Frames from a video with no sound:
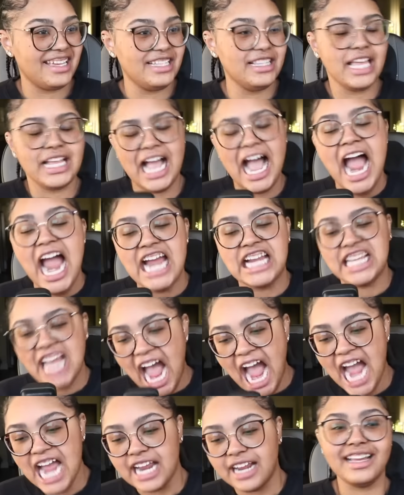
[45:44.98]
He's like, I ain't
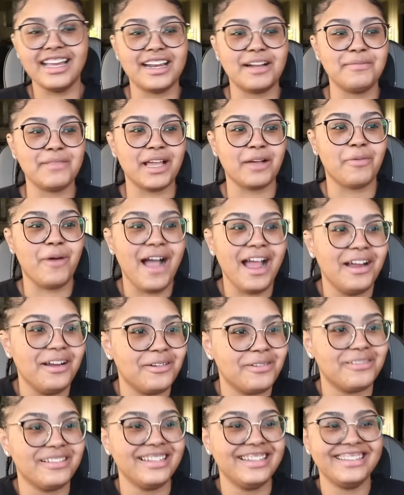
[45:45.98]
gay! And I'm like, why are
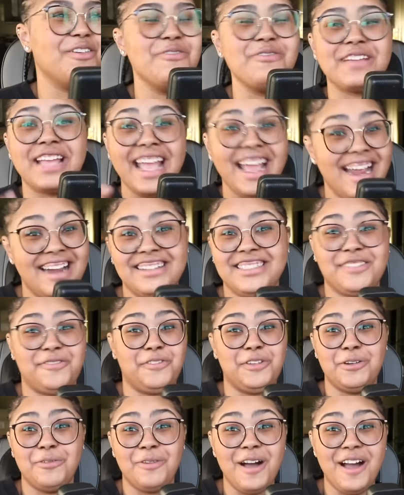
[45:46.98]
we? Who cares if
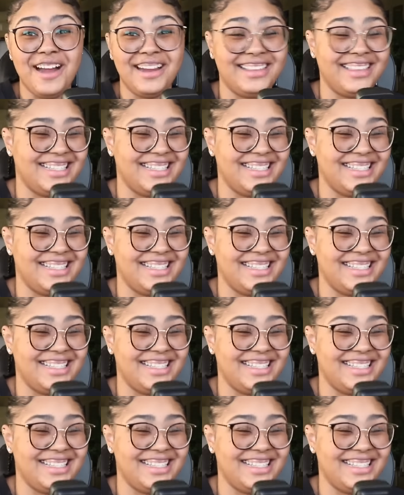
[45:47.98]
you are?